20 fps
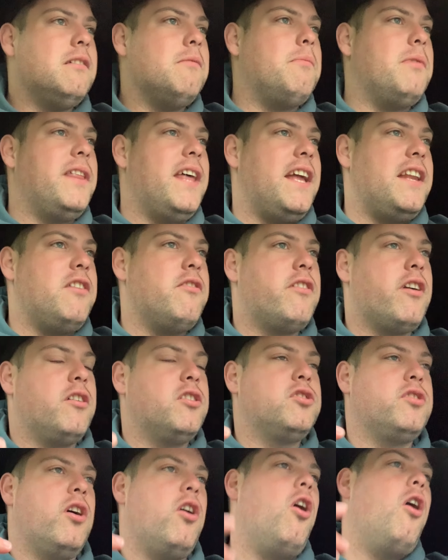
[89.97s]
but then you go,
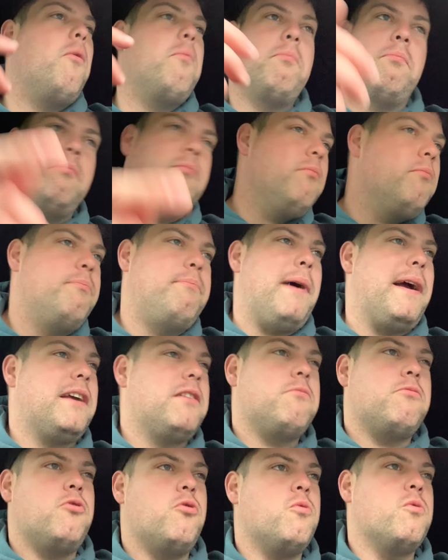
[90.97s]
shut off back
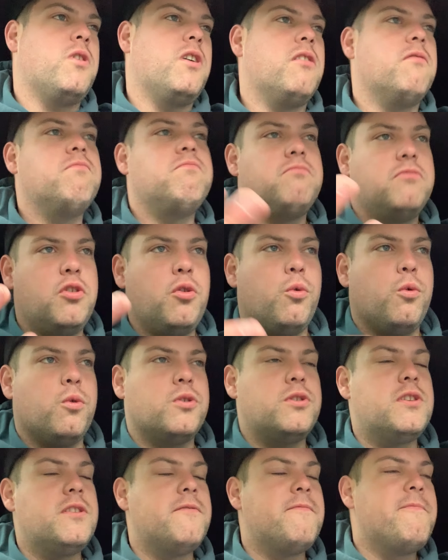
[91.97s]
in corner, of course.